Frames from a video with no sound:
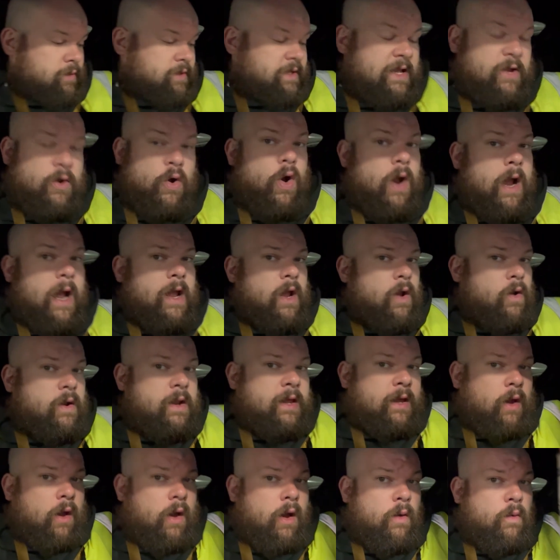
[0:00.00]
I, I only
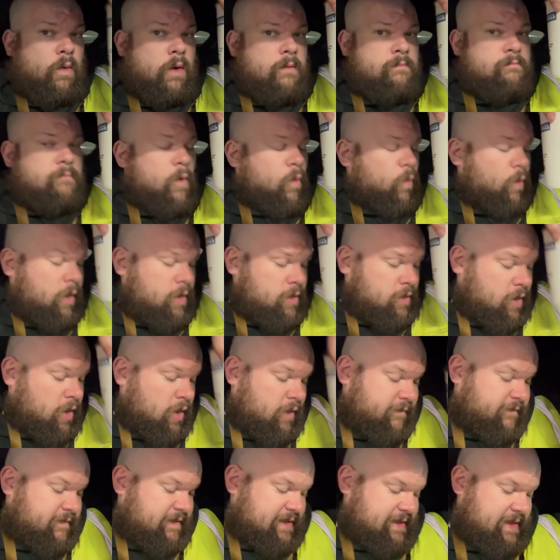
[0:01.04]
got one one
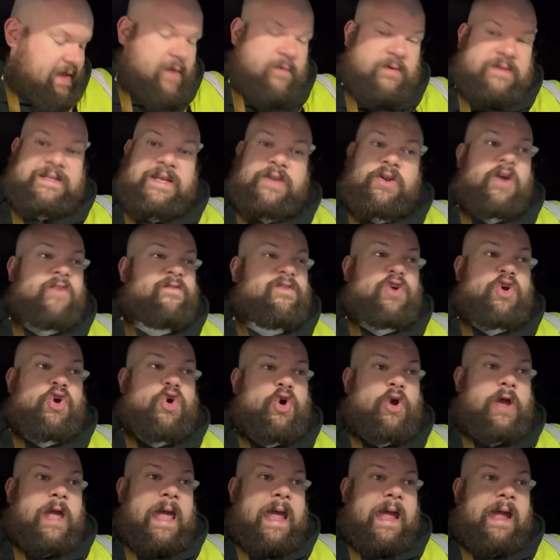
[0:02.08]
coffee. That was it. Not even a
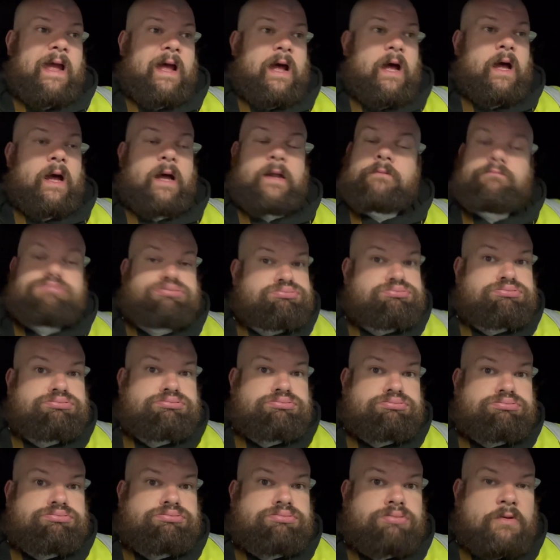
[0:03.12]
cookie. Ah,
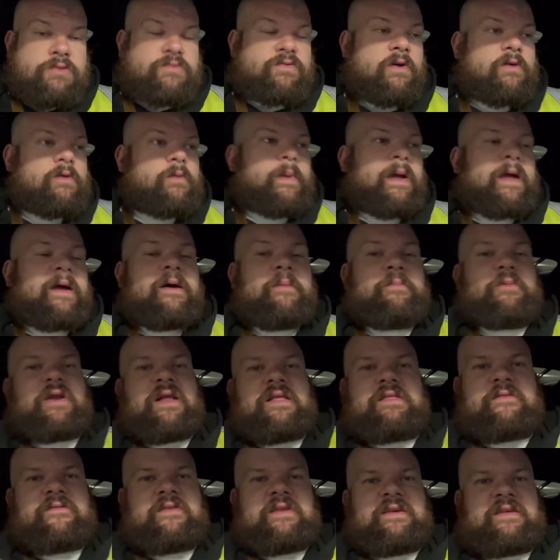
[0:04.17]
what's wrong with me? I'm going to
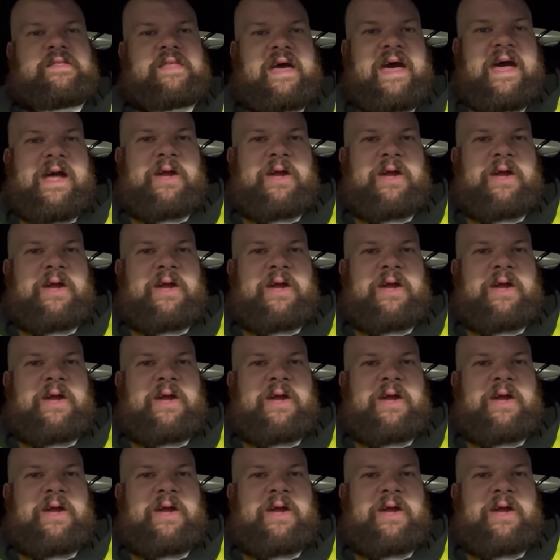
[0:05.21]
end the video there.